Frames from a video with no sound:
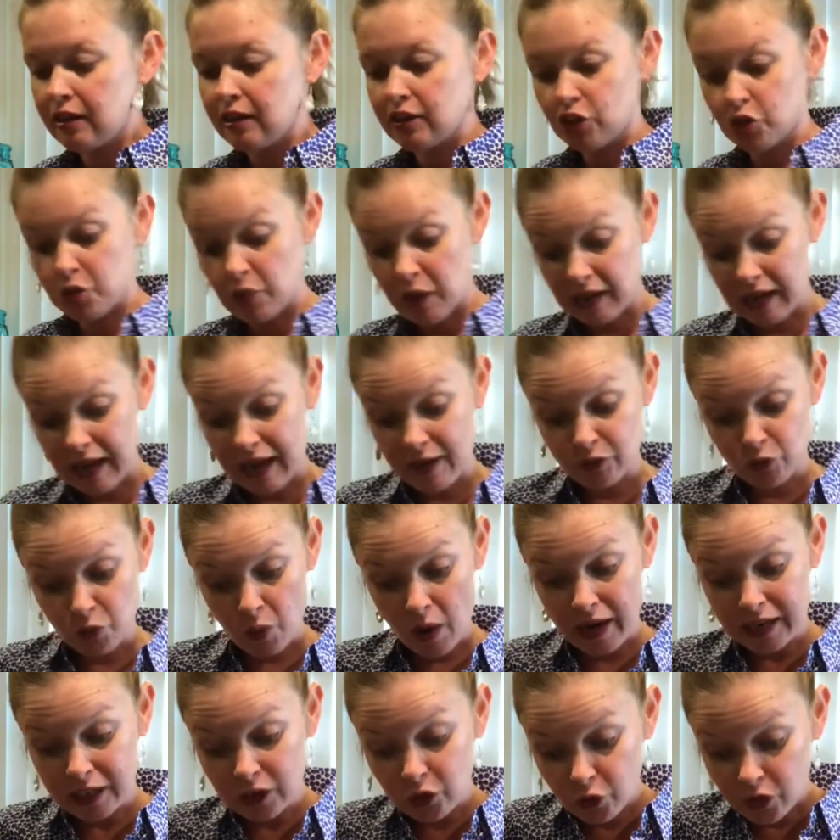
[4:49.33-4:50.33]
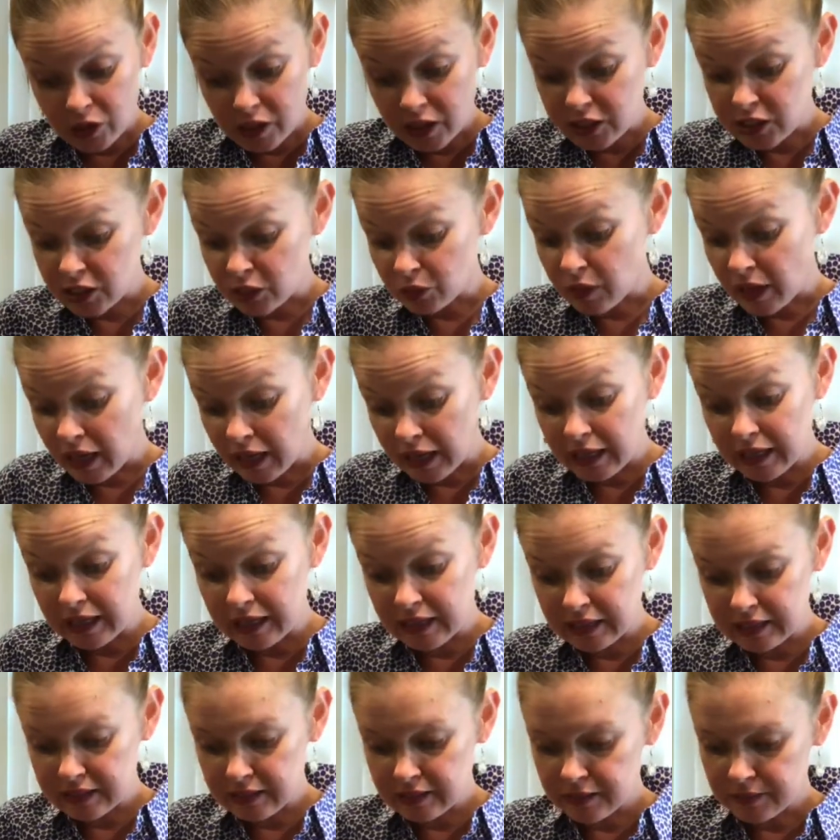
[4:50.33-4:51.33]
You got to have the right ingredients on
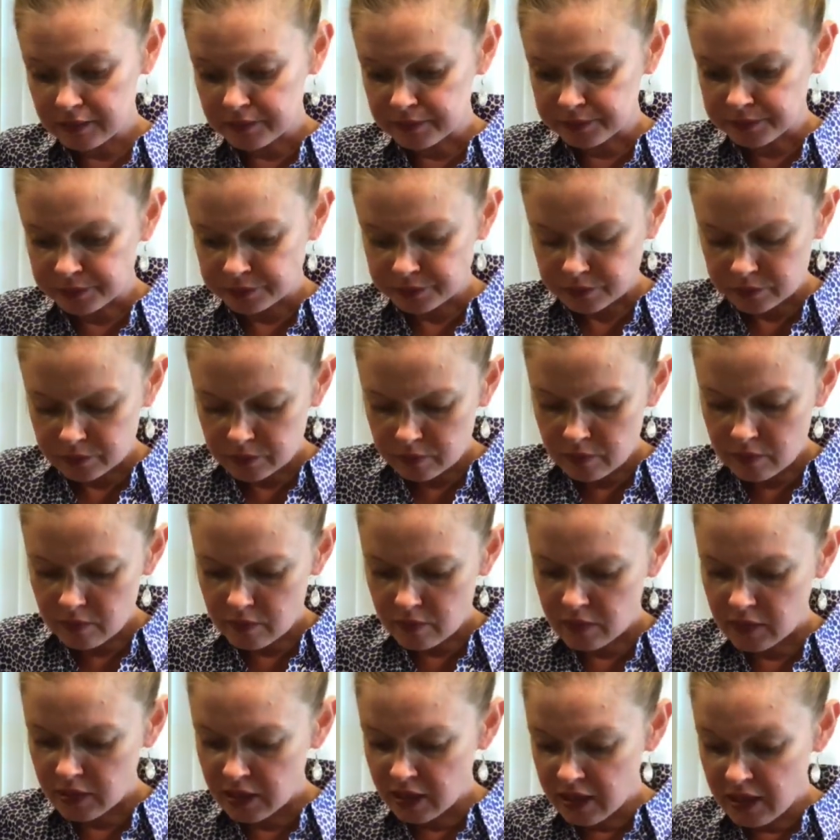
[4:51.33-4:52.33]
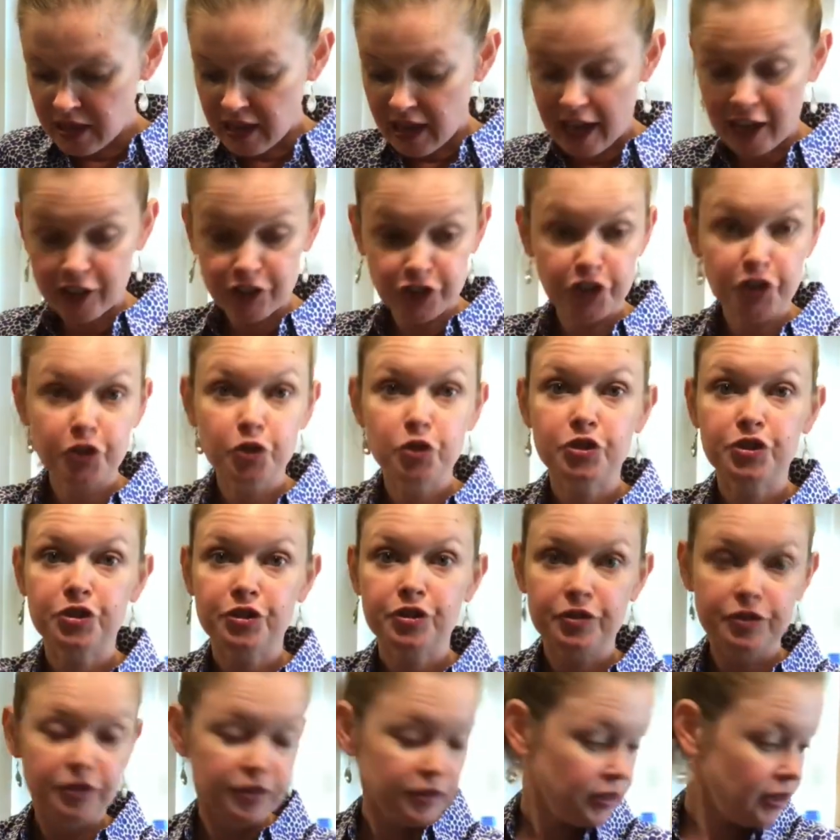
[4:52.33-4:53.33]
hand, and
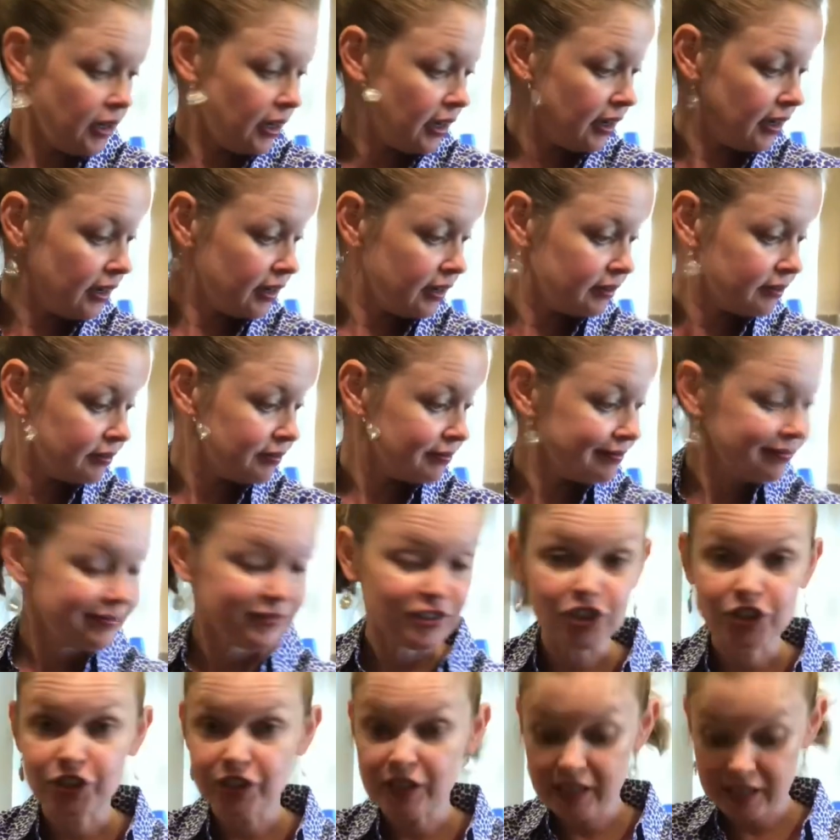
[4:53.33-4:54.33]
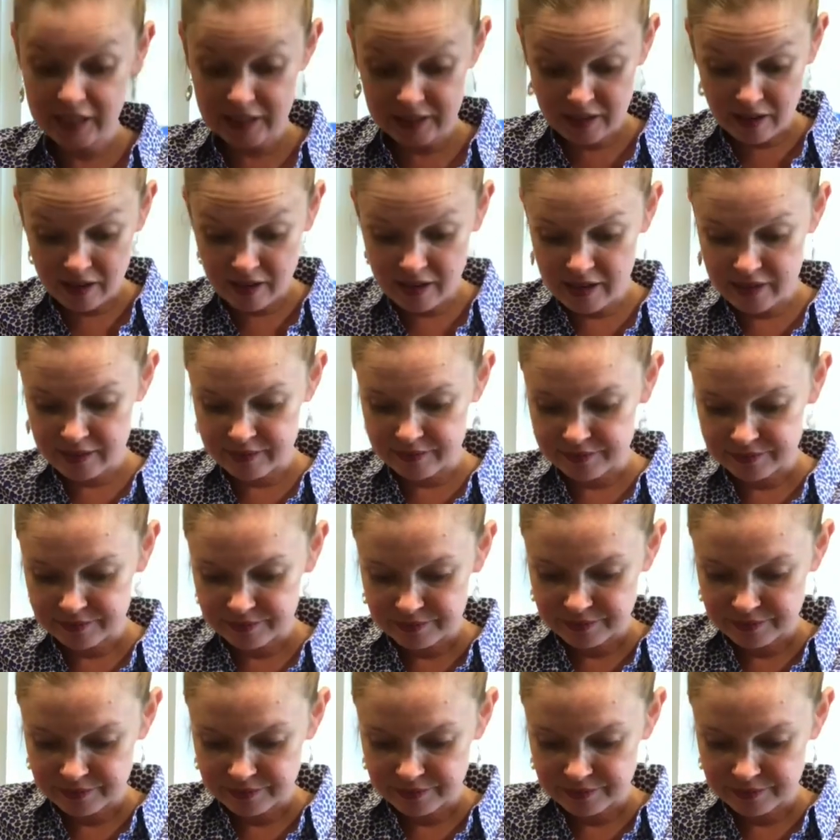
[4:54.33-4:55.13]
just get it done.